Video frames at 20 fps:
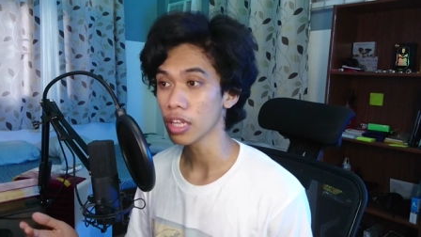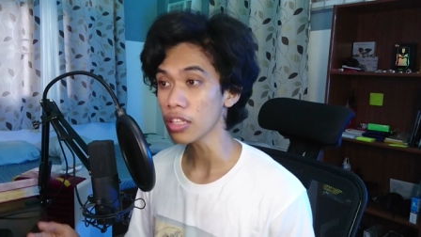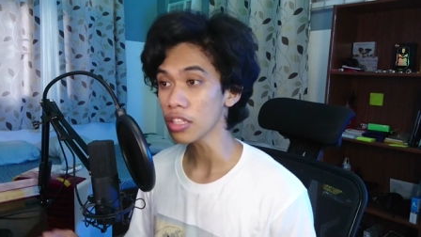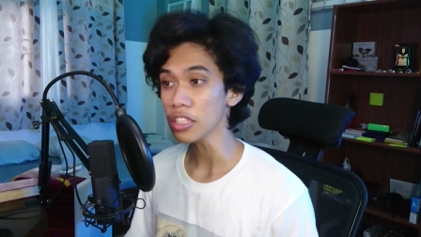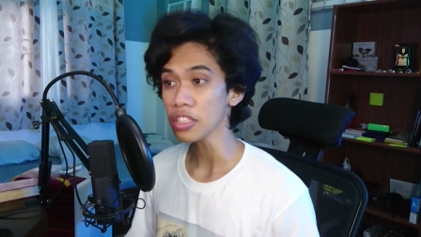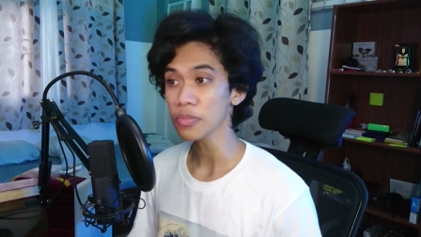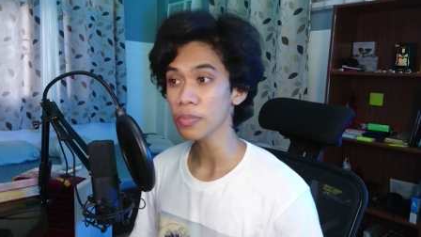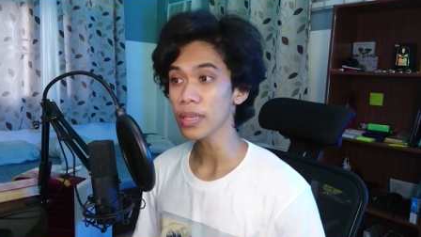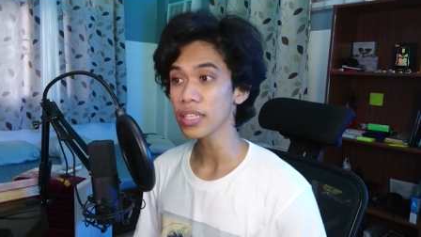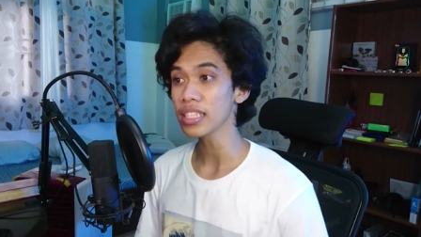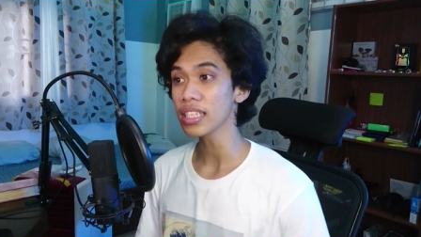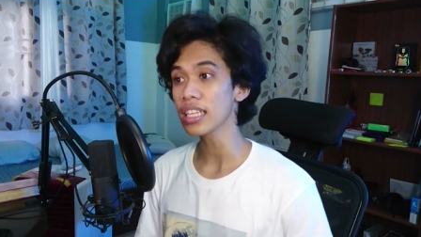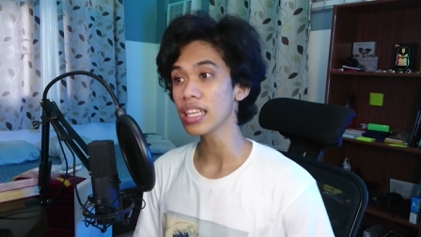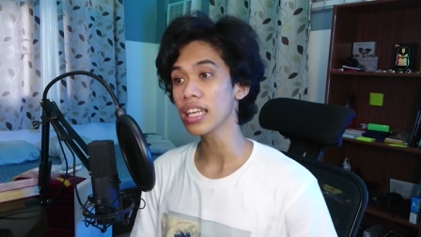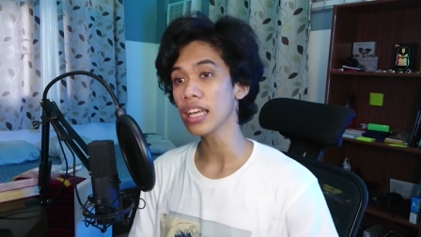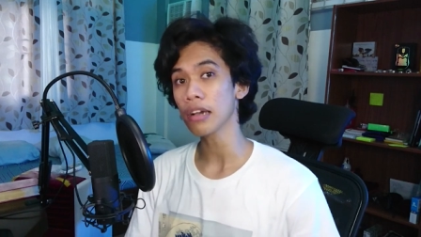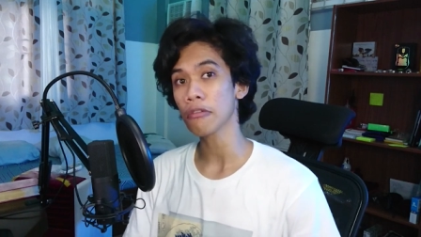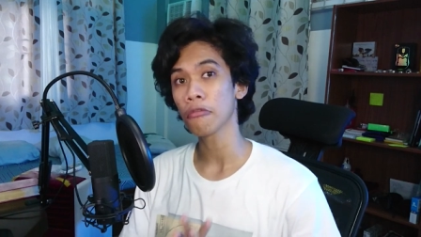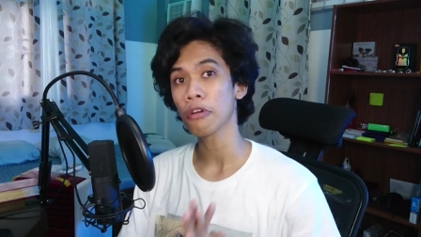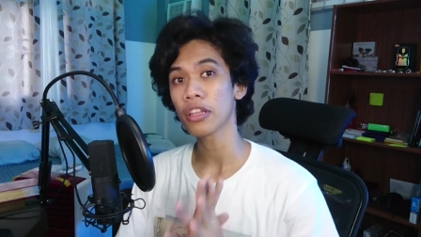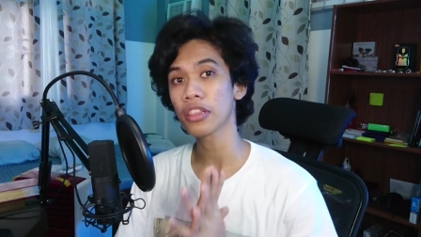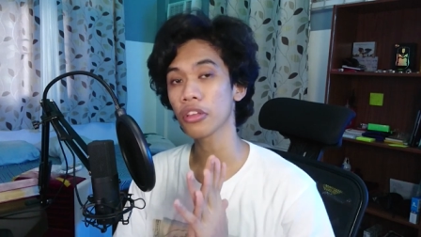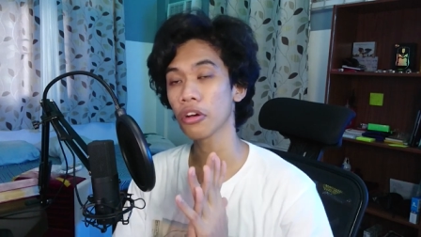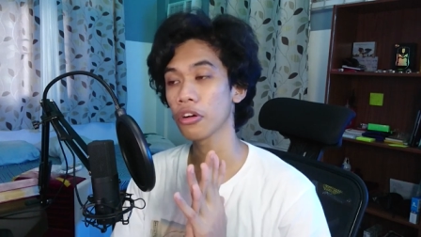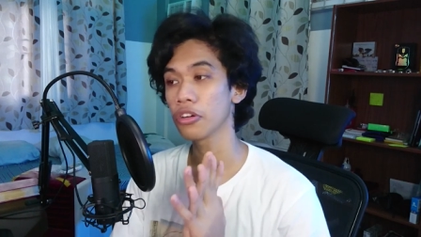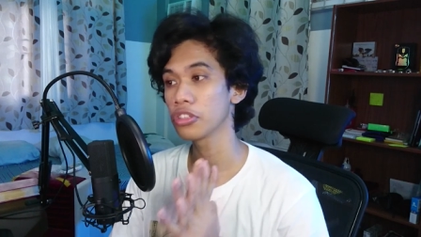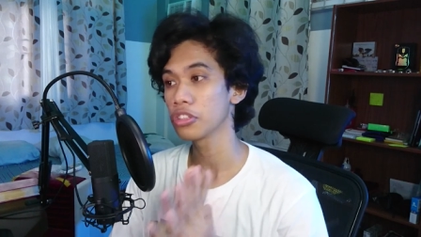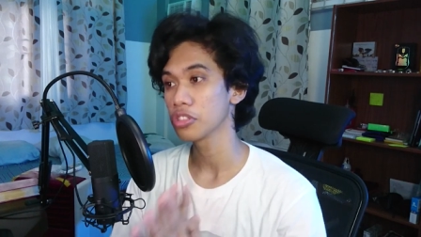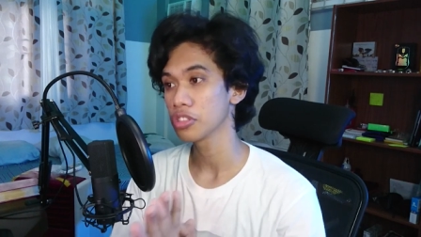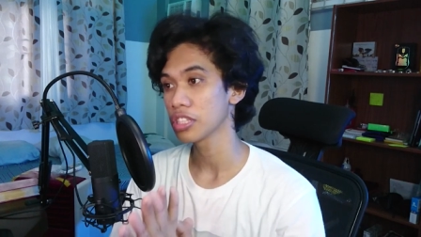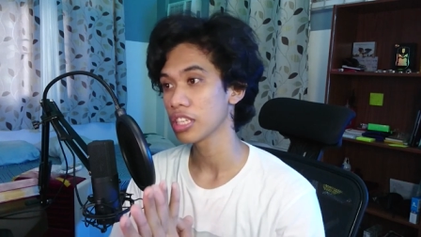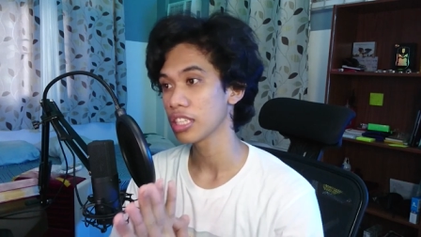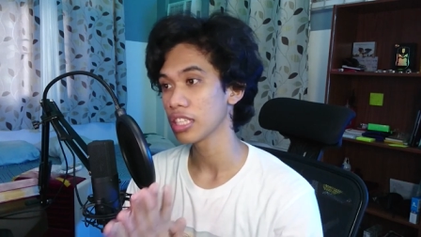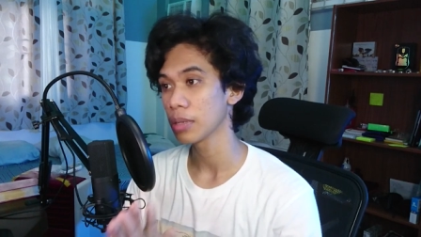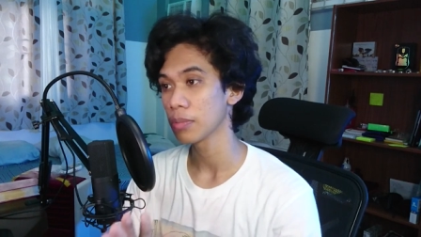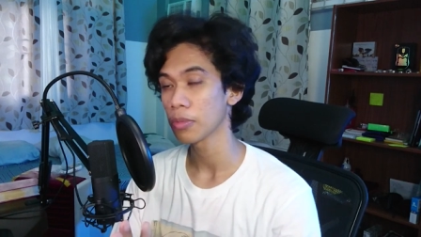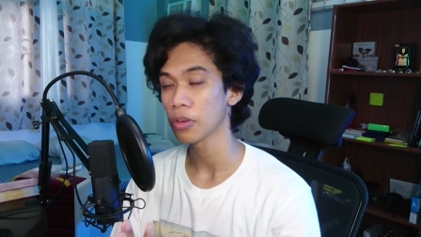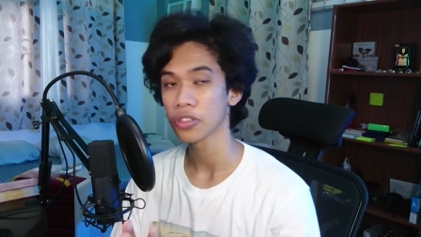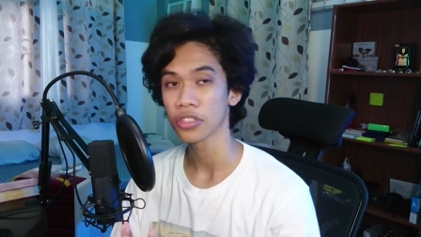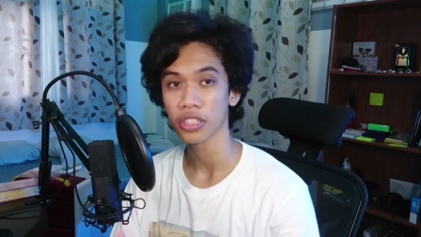That is basically what audio
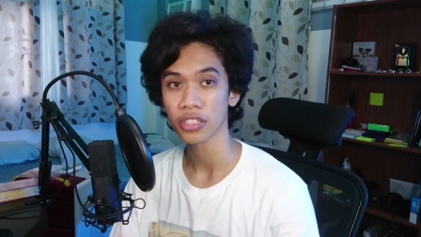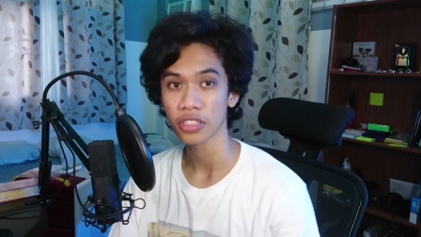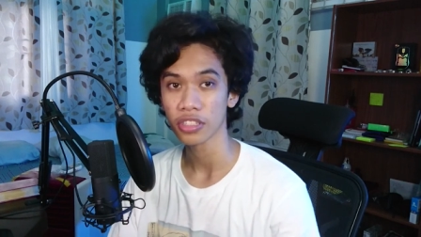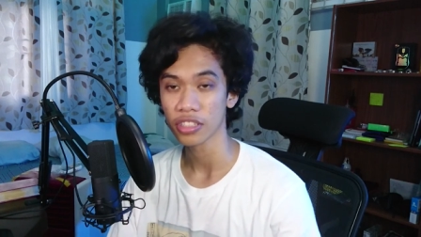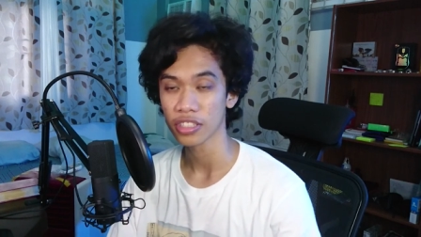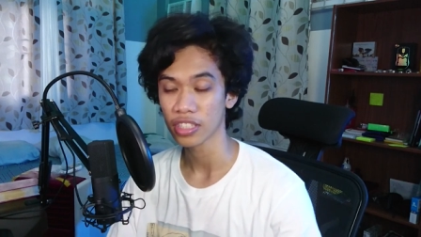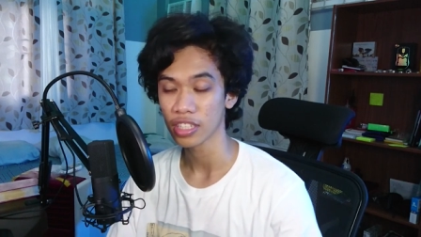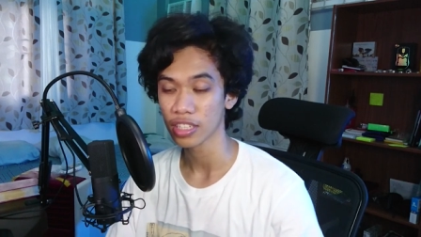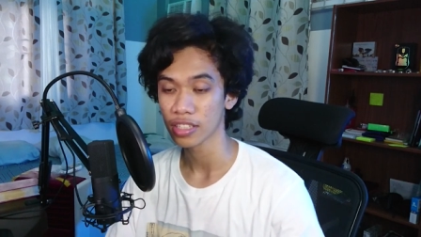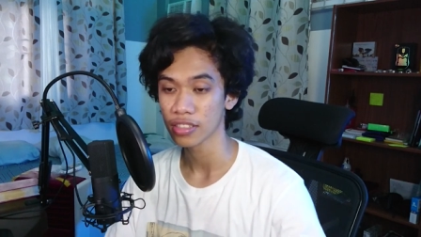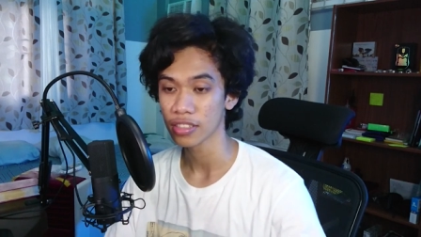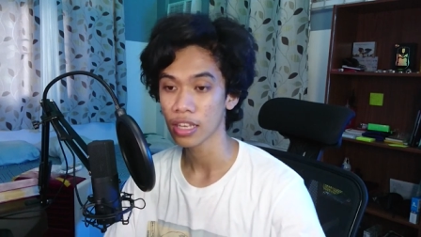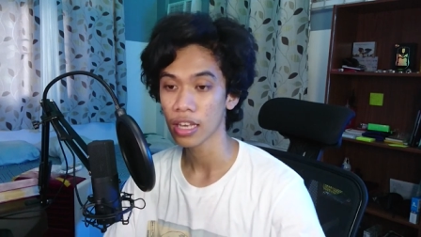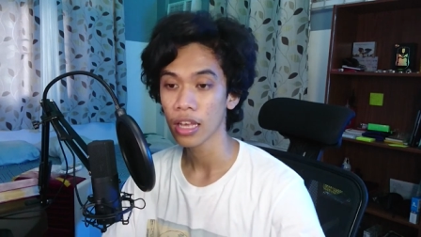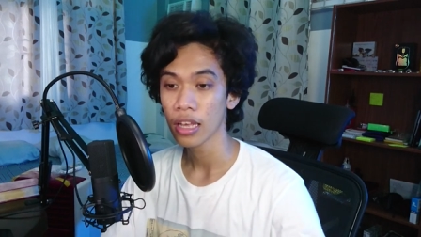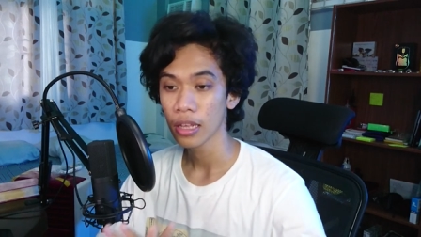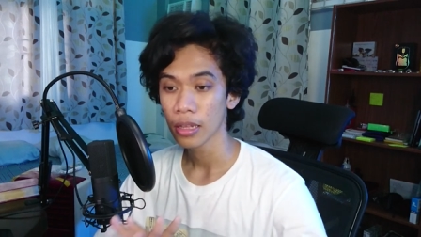signal processors is.